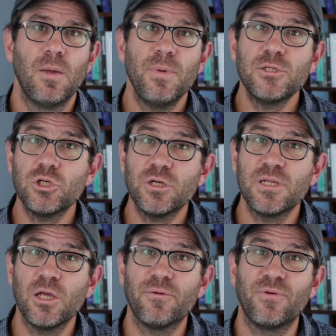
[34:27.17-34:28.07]
Be sure to
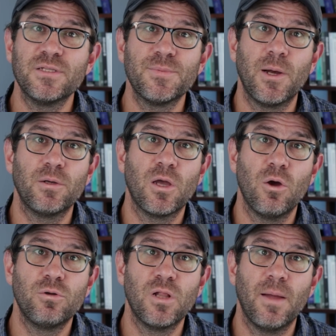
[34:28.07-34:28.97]
tell your friends about
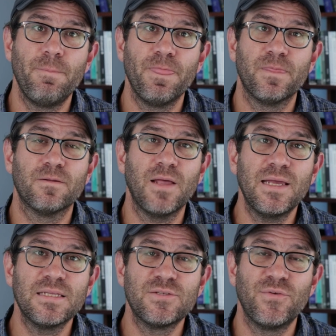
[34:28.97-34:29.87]
Code Club, to
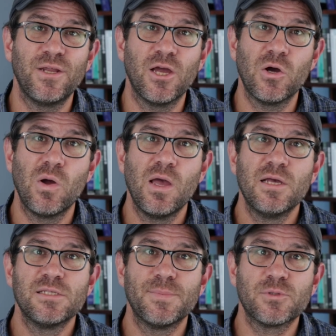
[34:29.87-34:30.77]
like this video,
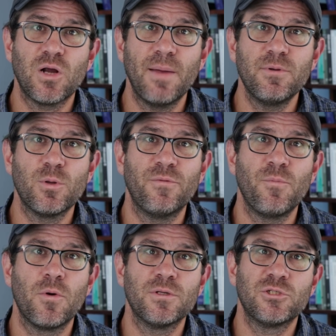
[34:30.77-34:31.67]
subscribe to the
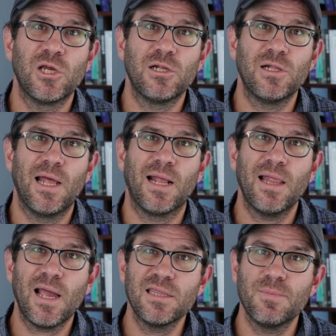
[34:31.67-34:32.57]
Riffomonas channel, and
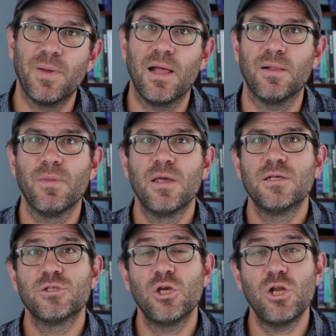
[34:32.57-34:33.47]
click on the bell
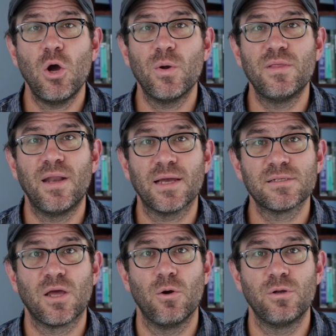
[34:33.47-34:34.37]
so you know when the
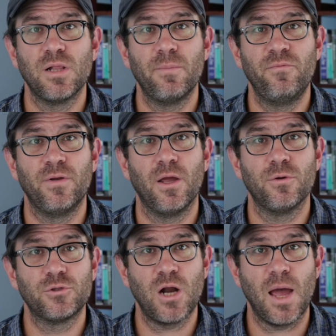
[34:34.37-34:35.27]
next Code Club
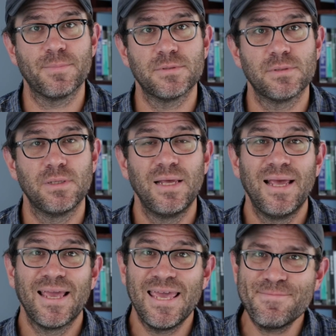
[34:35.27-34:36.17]
video drops.
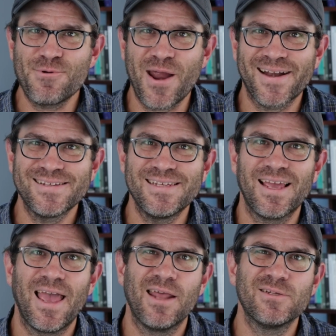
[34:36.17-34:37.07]
Keep
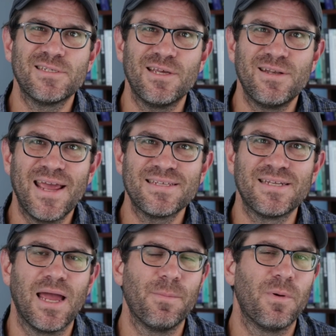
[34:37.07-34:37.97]
practicing, and I'll see you next
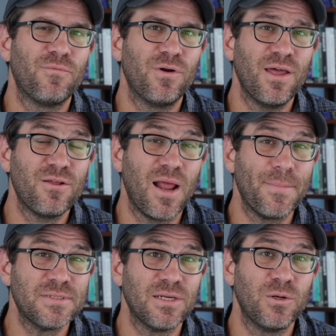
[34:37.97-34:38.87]
time for another
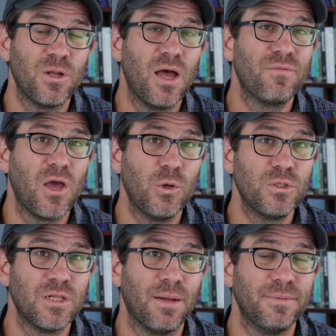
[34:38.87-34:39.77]
episode of
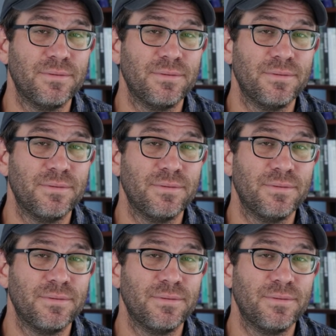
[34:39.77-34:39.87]
Code Club.